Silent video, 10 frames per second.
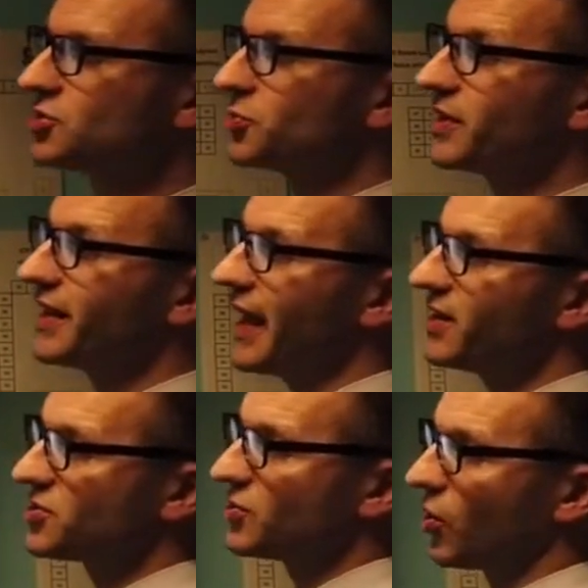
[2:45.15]
to
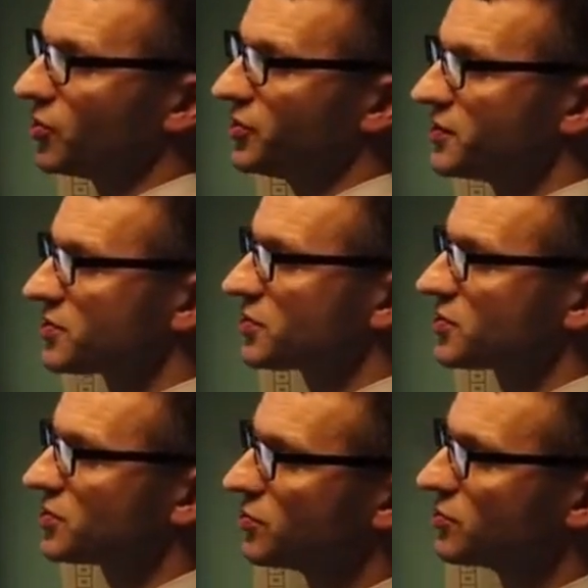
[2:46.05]
engage the audience
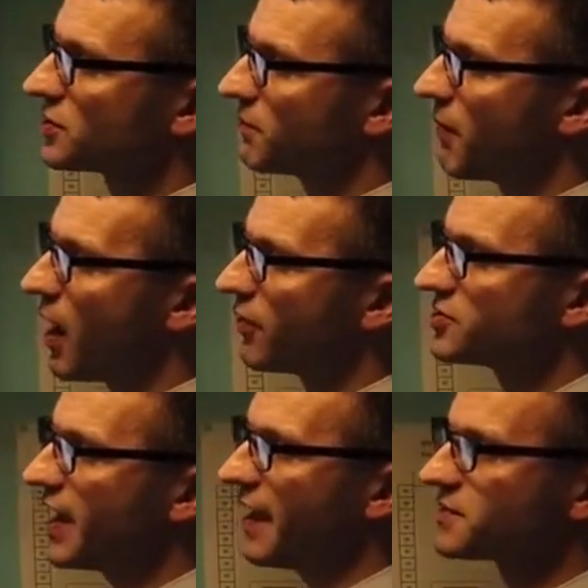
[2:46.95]
to
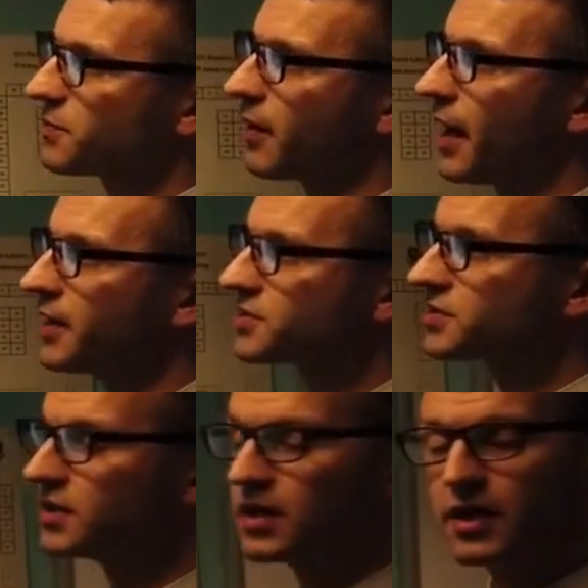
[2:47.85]
Tamara's enterprise.